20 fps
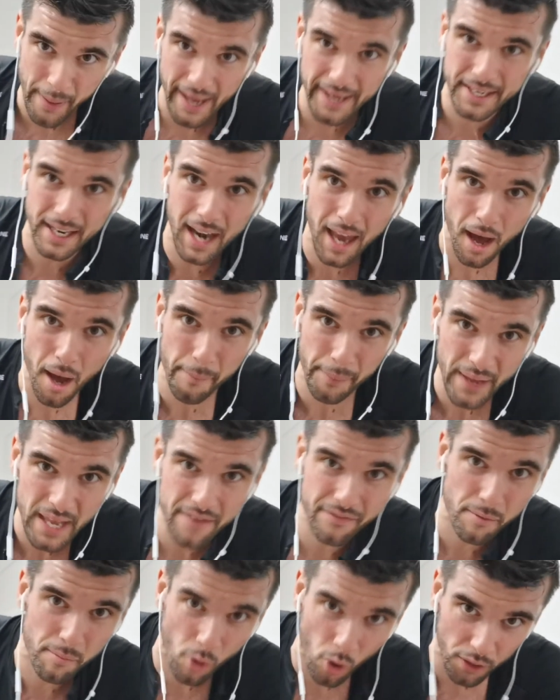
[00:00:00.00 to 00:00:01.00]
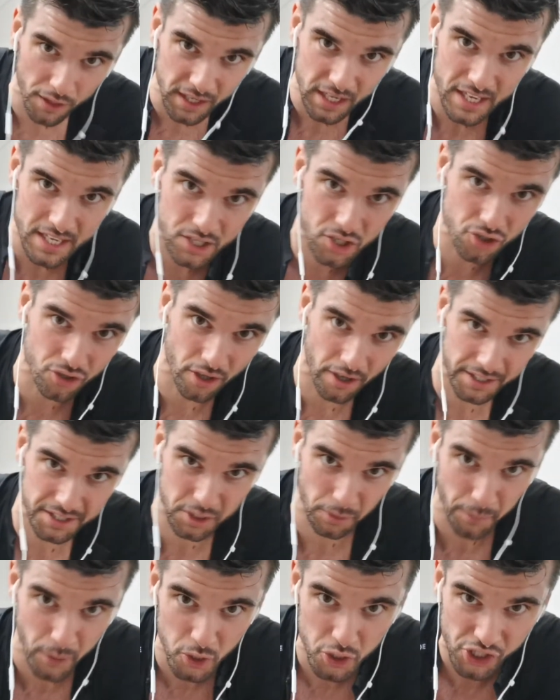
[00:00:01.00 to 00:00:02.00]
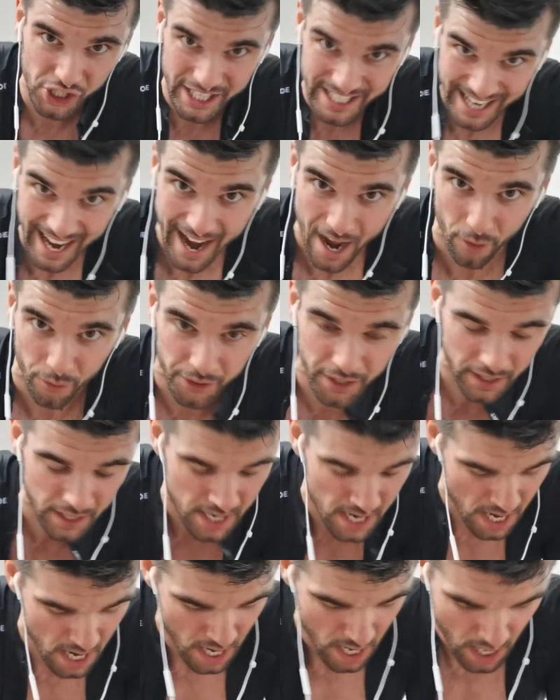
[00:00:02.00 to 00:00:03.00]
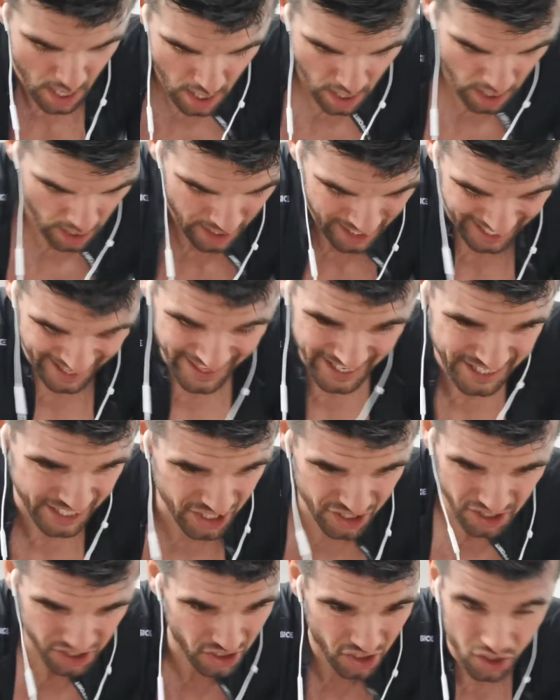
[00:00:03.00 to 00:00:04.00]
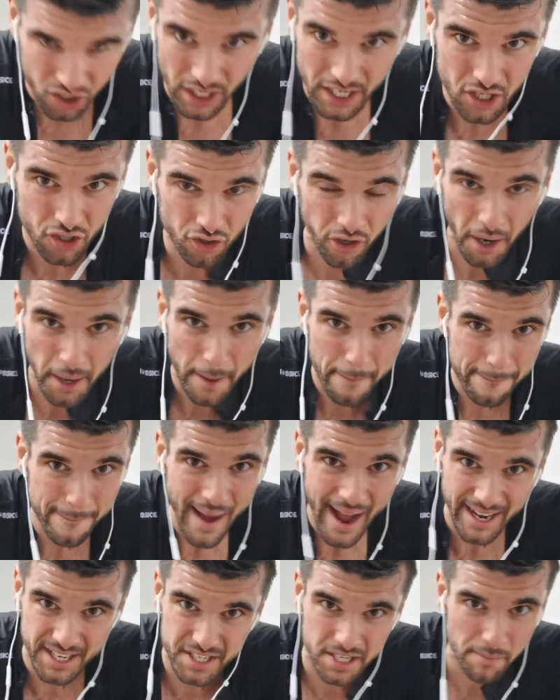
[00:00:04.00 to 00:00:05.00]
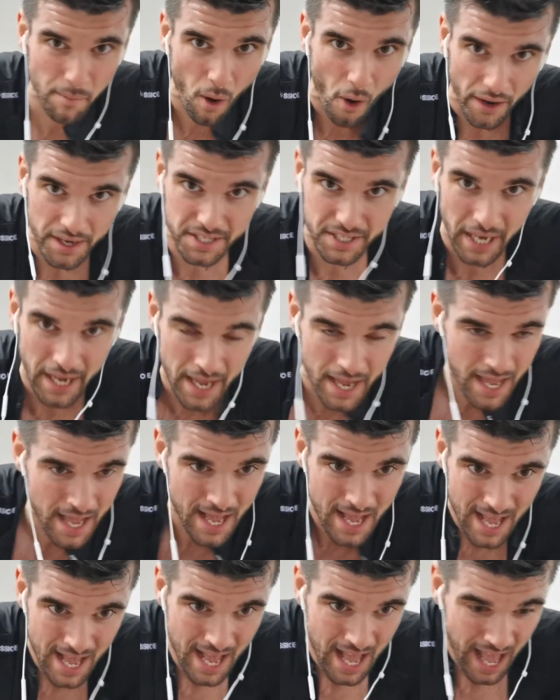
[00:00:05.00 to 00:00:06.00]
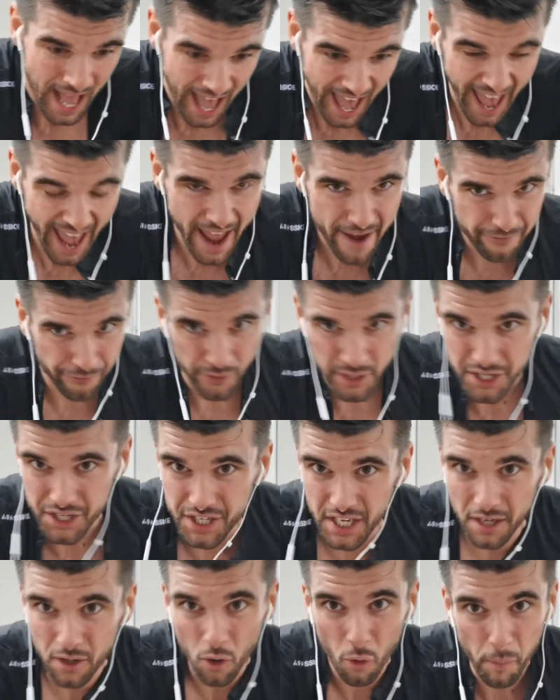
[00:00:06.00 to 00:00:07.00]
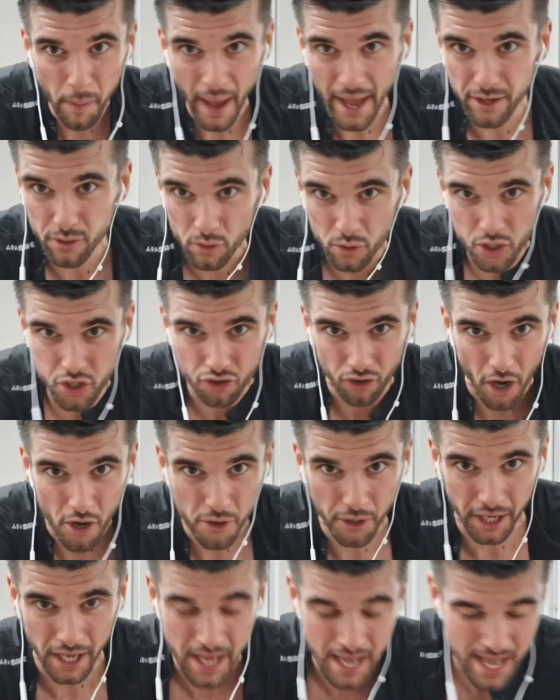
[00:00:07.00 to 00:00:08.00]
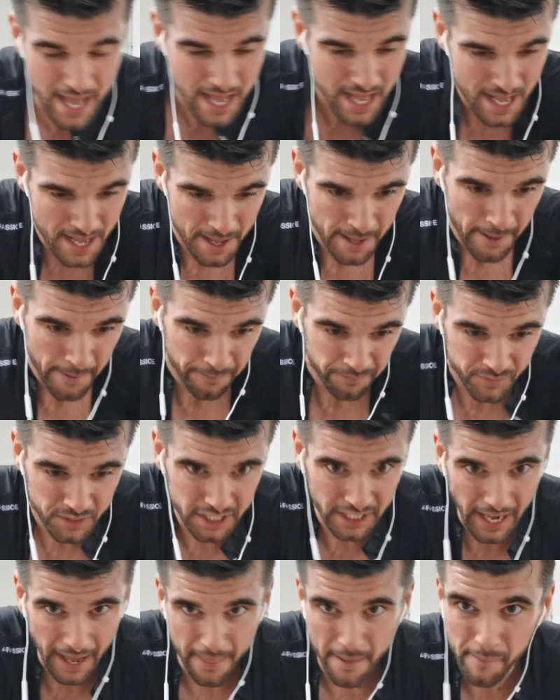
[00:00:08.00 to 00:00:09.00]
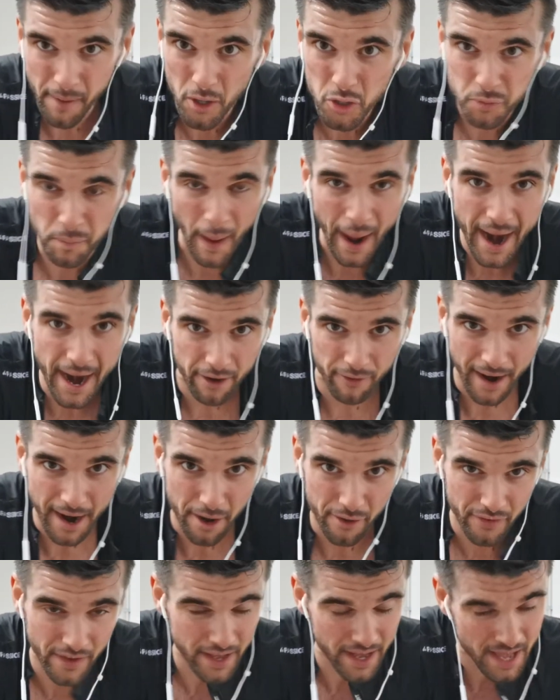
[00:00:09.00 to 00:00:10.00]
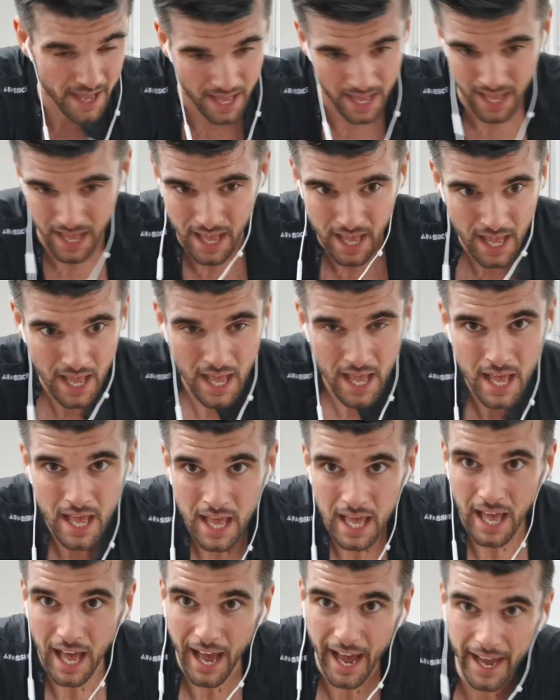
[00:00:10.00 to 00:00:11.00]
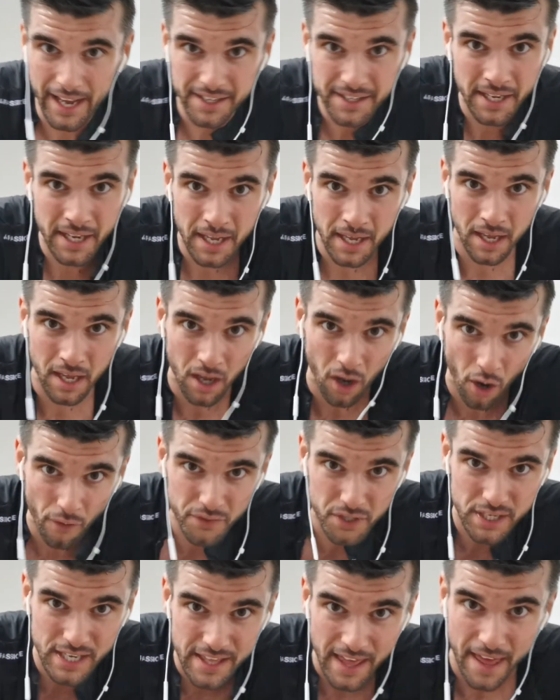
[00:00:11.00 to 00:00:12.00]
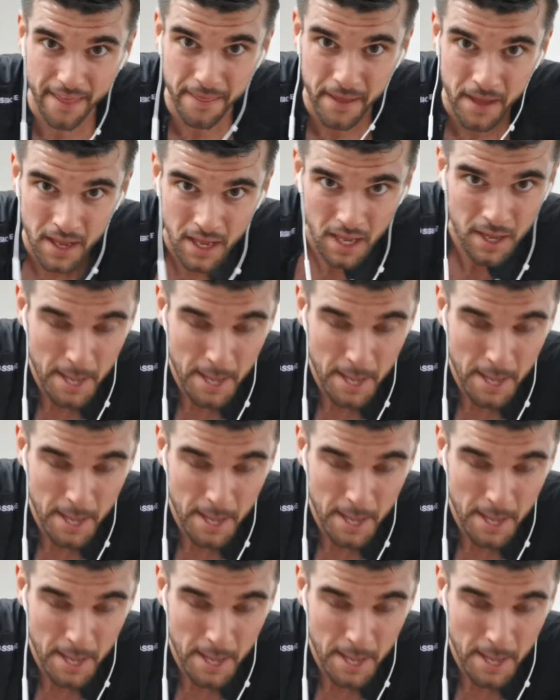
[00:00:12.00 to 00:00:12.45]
pedal up even more than he is trying to push it down. And this is just, he's trying to maximize every single pedal stroke to get the most power out of it, and obviously then